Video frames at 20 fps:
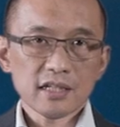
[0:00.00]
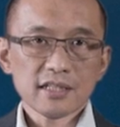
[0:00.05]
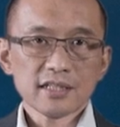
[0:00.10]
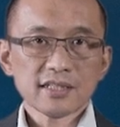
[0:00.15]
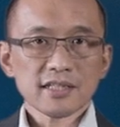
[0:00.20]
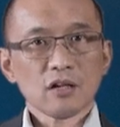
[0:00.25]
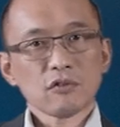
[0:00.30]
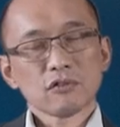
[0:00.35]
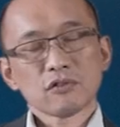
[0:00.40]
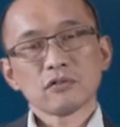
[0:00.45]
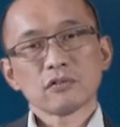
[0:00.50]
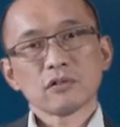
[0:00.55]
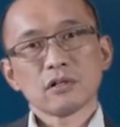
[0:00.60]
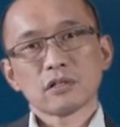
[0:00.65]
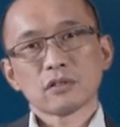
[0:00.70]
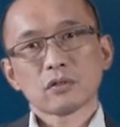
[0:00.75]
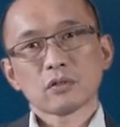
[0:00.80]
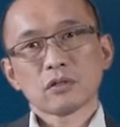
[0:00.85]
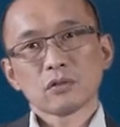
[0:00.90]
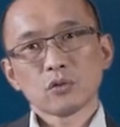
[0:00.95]
this out to a
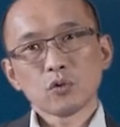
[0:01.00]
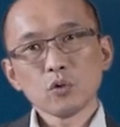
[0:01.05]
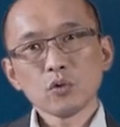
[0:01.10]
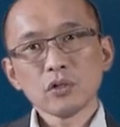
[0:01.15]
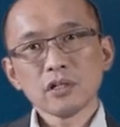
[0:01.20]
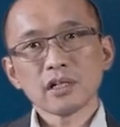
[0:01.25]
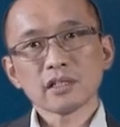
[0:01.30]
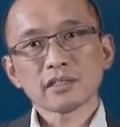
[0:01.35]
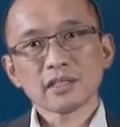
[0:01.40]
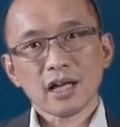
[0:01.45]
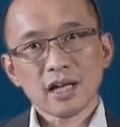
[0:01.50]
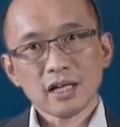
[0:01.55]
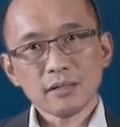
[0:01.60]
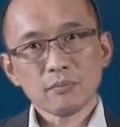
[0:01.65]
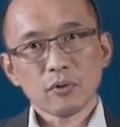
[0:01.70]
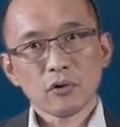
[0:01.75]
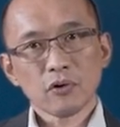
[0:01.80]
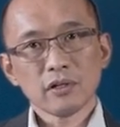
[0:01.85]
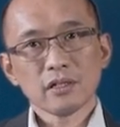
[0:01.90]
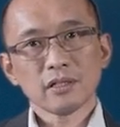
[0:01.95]
2-year time
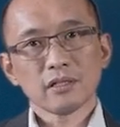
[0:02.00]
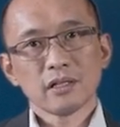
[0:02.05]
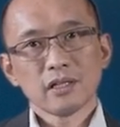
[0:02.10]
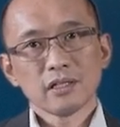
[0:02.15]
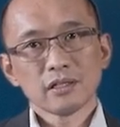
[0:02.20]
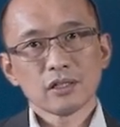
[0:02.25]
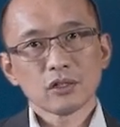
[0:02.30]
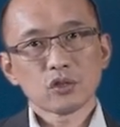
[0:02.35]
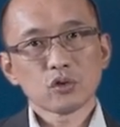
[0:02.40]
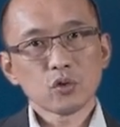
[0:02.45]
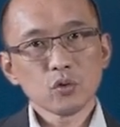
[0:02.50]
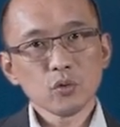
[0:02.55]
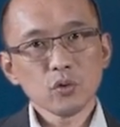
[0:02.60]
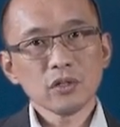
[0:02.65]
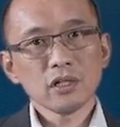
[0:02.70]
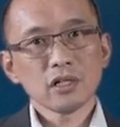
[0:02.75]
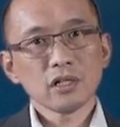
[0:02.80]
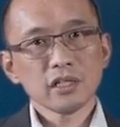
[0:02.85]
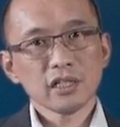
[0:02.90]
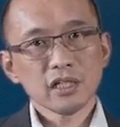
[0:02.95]
point, the
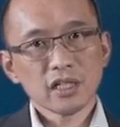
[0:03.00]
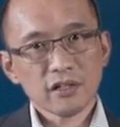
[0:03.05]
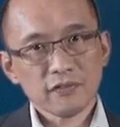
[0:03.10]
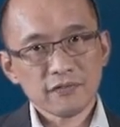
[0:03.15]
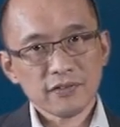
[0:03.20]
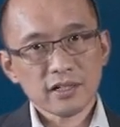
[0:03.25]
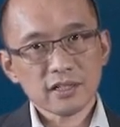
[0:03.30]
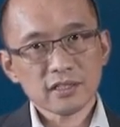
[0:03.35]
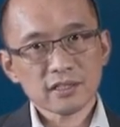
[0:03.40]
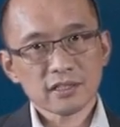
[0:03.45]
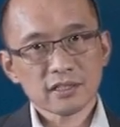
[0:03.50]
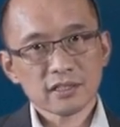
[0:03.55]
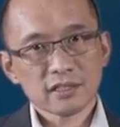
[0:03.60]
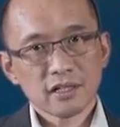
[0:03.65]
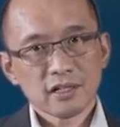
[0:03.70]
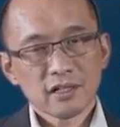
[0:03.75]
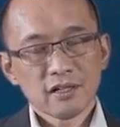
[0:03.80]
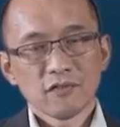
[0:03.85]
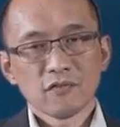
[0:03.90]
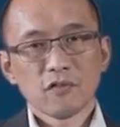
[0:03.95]
2-year EFS
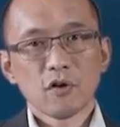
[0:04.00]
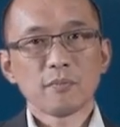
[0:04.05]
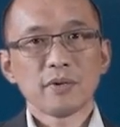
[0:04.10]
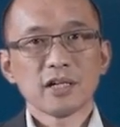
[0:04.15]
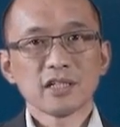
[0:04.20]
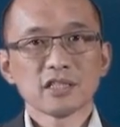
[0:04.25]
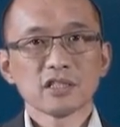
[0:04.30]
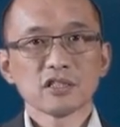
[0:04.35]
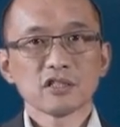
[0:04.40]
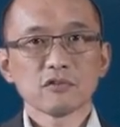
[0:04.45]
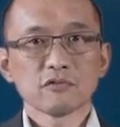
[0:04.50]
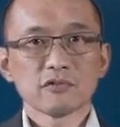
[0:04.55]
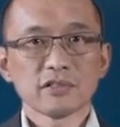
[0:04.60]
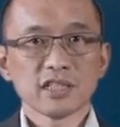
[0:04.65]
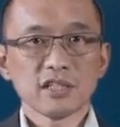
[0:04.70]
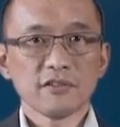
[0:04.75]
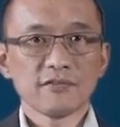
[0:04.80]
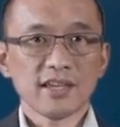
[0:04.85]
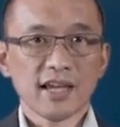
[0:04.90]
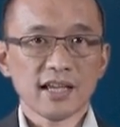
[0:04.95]
for patients who
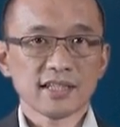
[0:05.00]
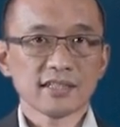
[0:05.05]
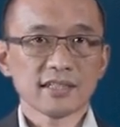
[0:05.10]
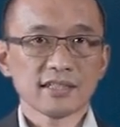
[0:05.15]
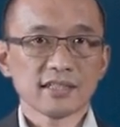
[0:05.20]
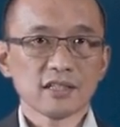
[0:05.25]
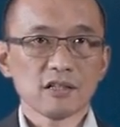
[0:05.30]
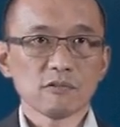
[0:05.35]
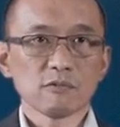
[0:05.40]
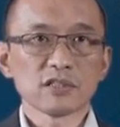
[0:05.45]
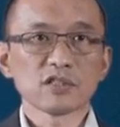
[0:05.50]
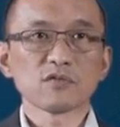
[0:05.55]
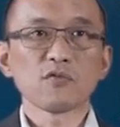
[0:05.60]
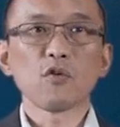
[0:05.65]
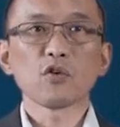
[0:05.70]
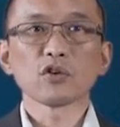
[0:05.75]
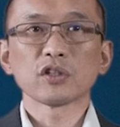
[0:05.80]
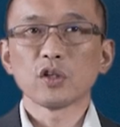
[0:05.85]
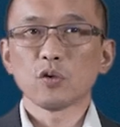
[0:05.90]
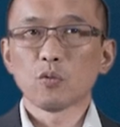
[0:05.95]
received axi-cel was
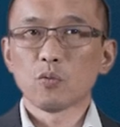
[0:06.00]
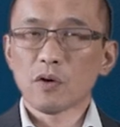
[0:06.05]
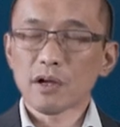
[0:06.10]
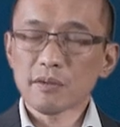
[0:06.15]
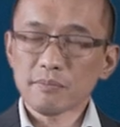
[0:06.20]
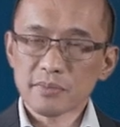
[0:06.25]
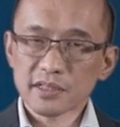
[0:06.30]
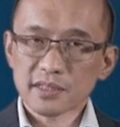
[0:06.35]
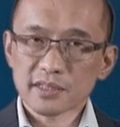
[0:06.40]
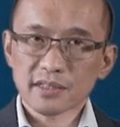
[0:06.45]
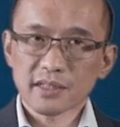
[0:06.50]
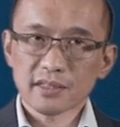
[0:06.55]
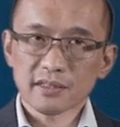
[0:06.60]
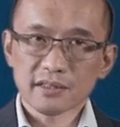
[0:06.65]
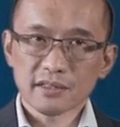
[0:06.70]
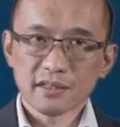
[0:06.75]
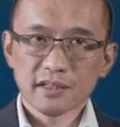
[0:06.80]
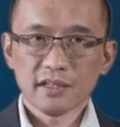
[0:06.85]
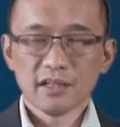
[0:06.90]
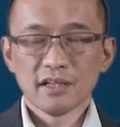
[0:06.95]

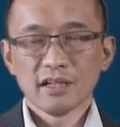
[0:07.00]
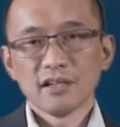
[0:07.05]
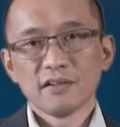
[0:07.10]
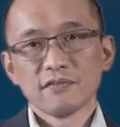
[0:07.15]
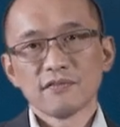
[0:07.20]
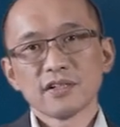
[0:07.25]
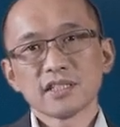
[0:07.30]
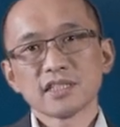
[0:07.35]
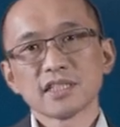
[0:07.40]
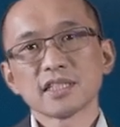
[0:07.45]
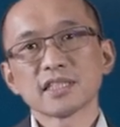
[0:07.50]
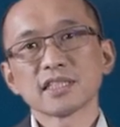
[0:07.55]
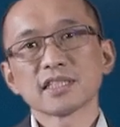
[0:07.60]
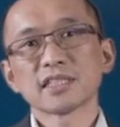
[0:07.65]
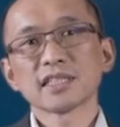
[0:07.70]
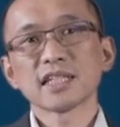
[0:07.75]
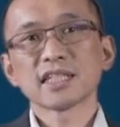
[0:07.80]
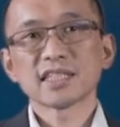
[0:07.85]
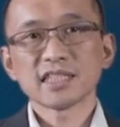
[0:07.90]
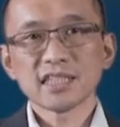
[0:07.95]
41% versus
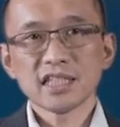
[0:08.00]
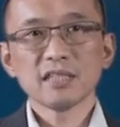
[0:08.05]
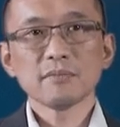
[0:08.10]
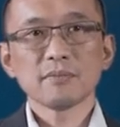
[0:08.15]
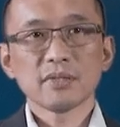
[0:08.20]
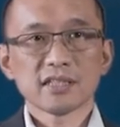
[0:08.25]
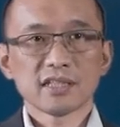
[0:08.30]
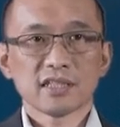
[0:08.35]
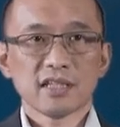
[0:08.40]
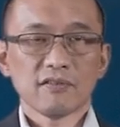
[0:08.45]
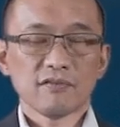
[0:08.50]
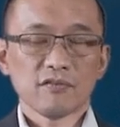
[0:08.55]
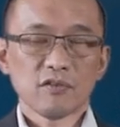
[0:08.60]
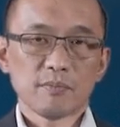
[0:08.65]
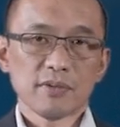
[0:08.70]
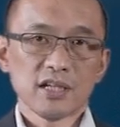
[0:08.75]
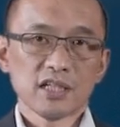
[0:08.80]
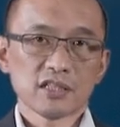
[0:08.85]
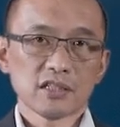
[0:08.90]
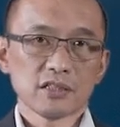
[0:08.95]
16% for
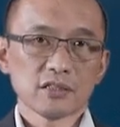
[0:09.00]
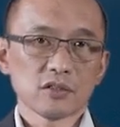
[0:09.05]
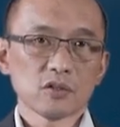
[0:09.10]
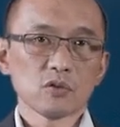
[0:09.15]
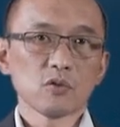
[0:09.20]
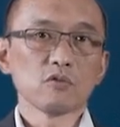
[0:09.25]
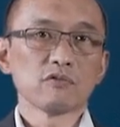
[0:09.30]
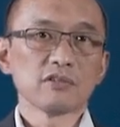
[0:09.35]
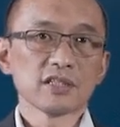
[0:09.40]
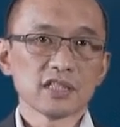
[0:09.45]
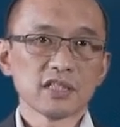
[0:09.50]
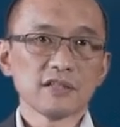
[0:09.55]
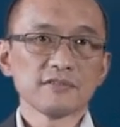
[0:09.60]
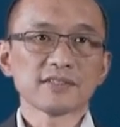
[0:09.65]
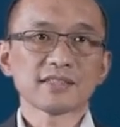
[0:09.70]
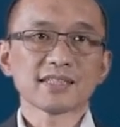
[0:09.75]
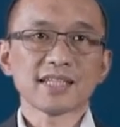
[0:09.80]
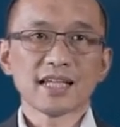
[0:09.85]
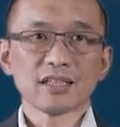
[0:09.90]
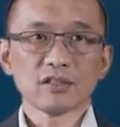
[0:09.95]
patients who received
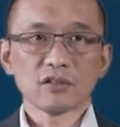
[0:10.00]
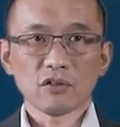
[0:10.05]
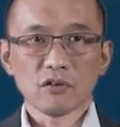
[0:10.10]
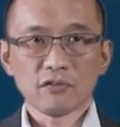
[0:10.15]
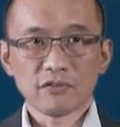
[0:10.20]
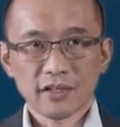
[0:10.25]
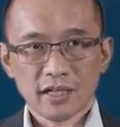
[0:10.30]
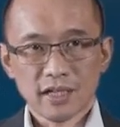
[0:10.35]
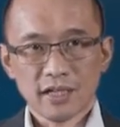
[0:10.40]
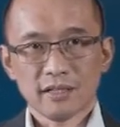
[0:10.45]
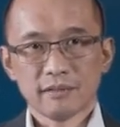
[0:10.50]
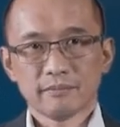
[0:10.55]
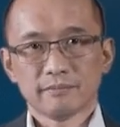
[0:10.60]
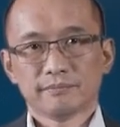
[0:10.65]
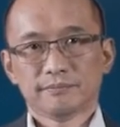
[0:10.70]
standard of care.